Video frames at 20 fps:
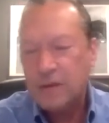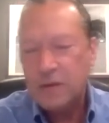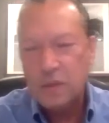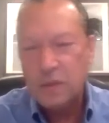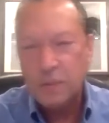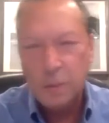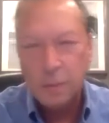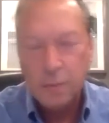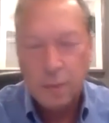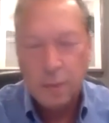
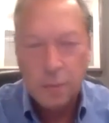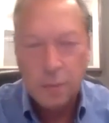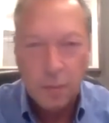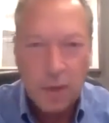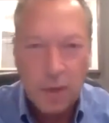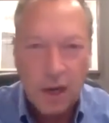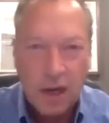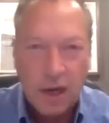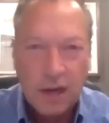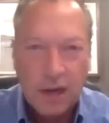put people
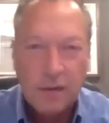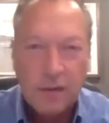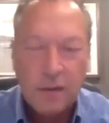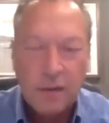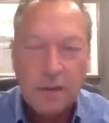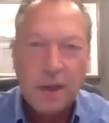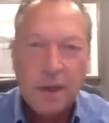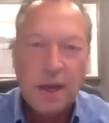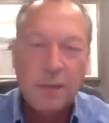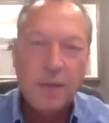behind
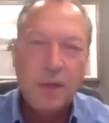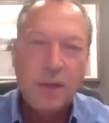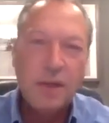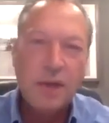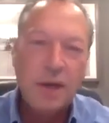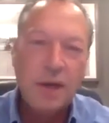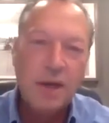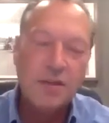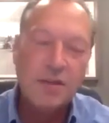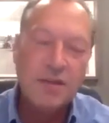enemy
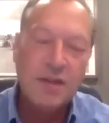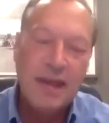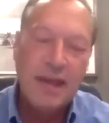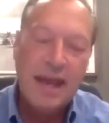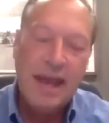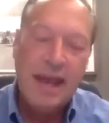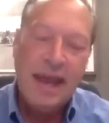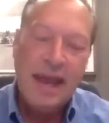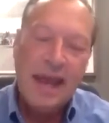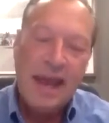lines.
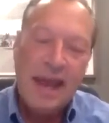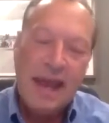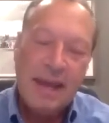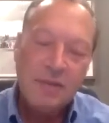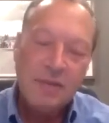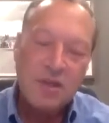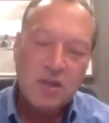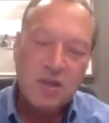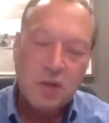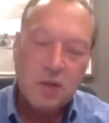And he
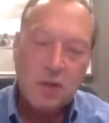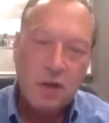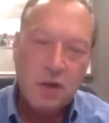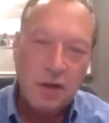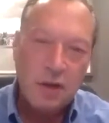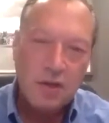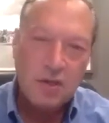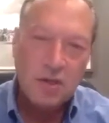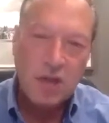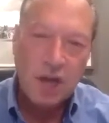was so good
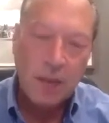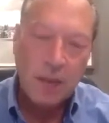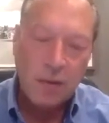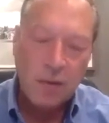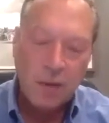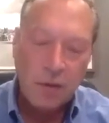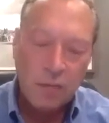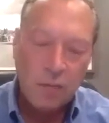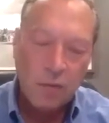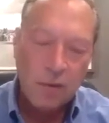at his job.
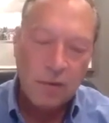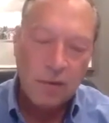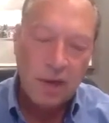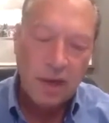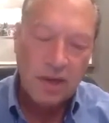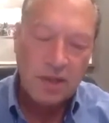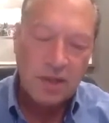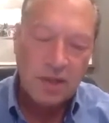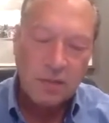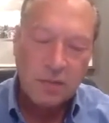In one
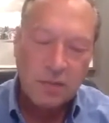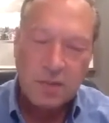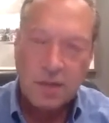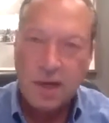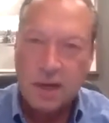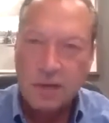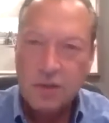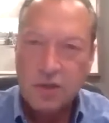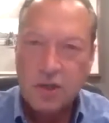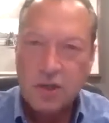case, he was in
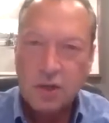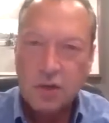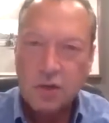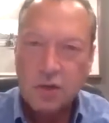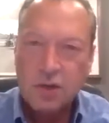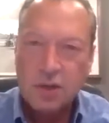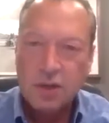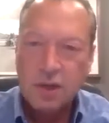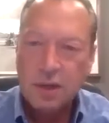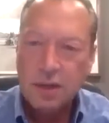
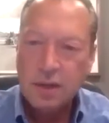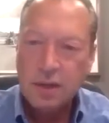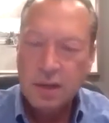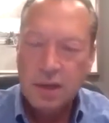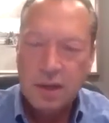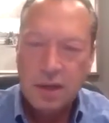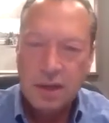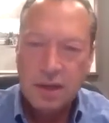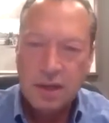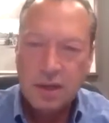Algiers, and
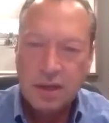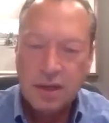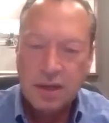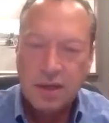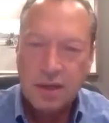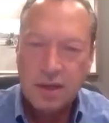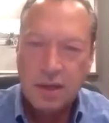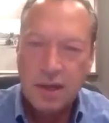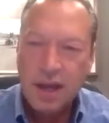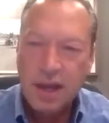he
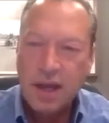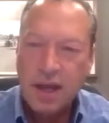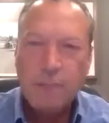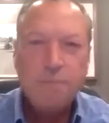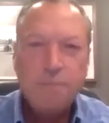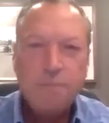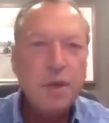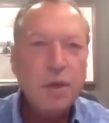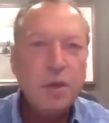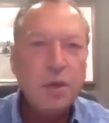collected
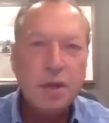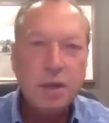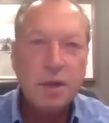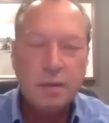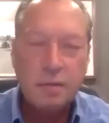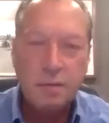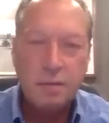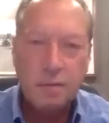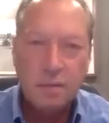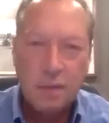80
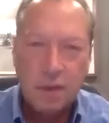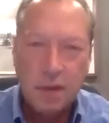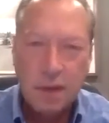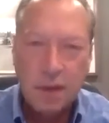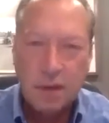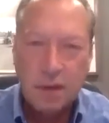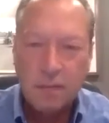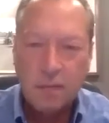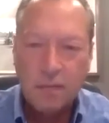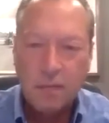million
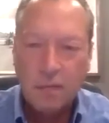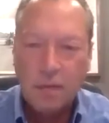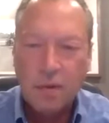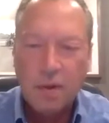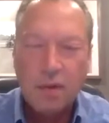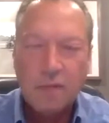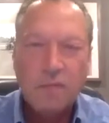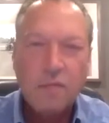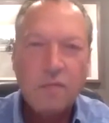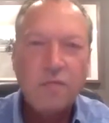
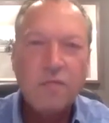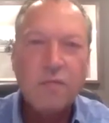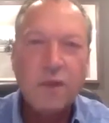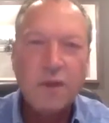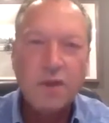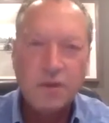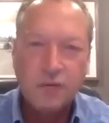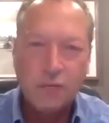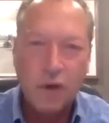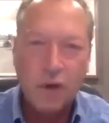
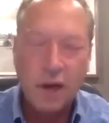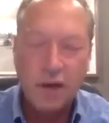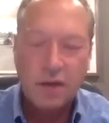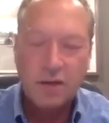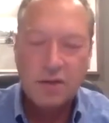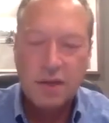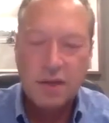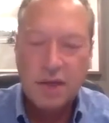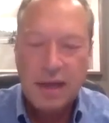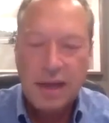French
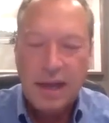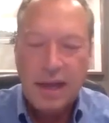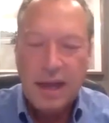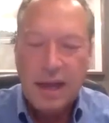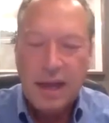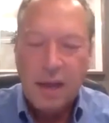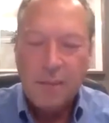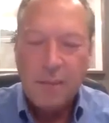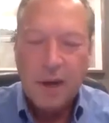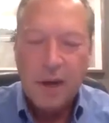francs.
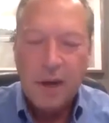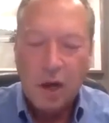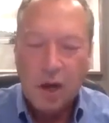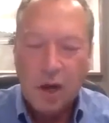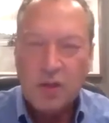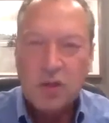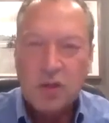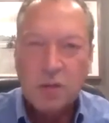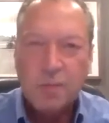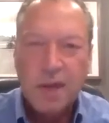But he
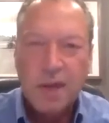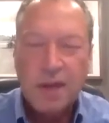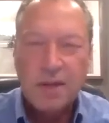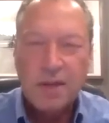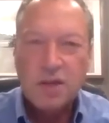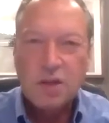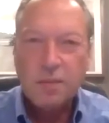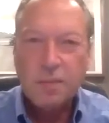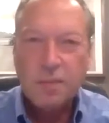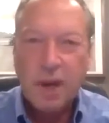also
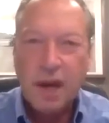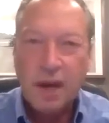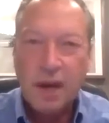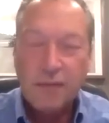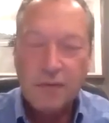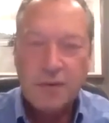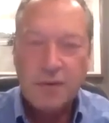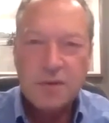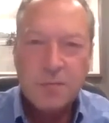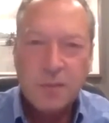managed to buy,
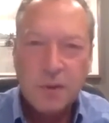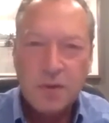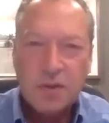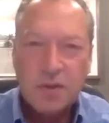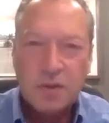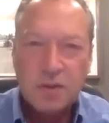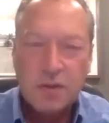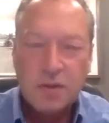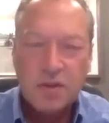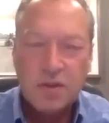for his
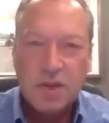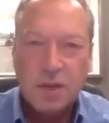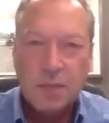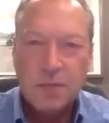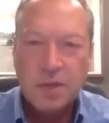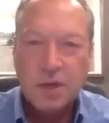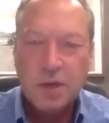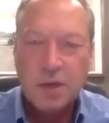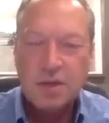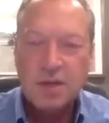personal
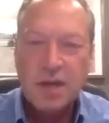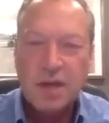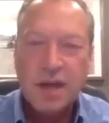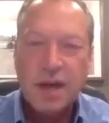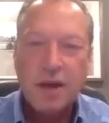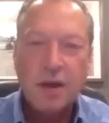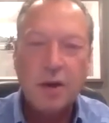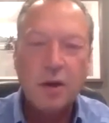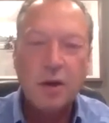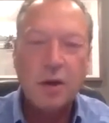consumption, an
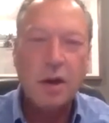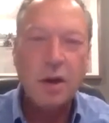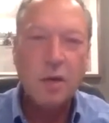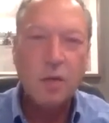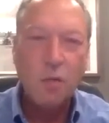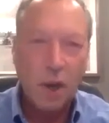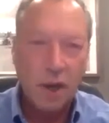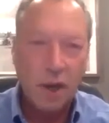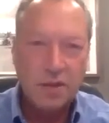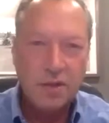entire
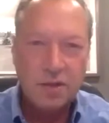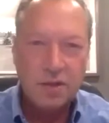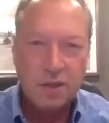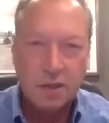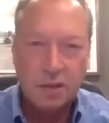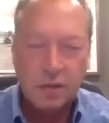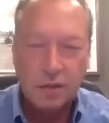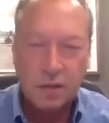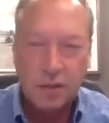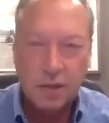wine
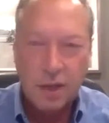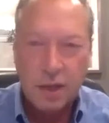cellar